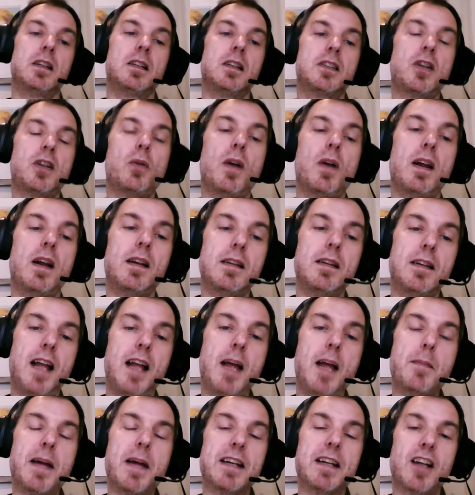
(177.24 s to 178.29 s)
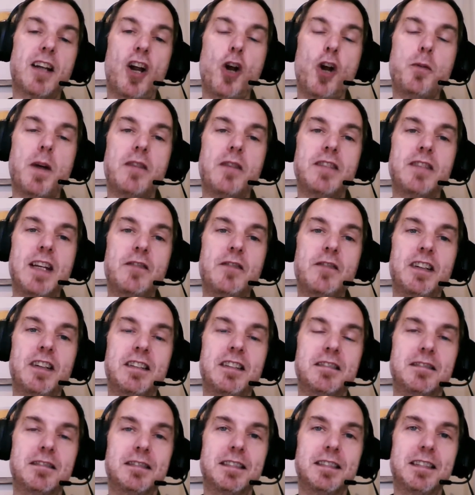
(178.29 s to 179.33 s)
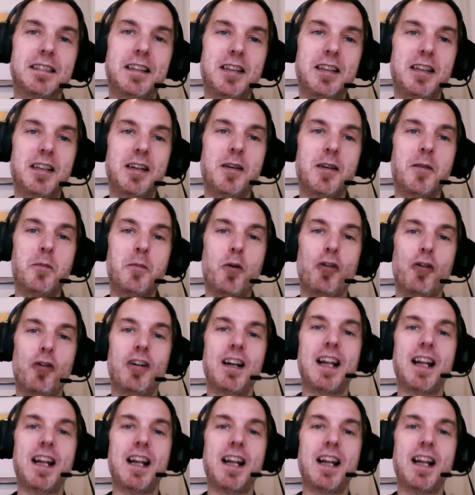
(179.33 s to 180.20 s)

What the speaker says: So, Emad, I hope I've given a more or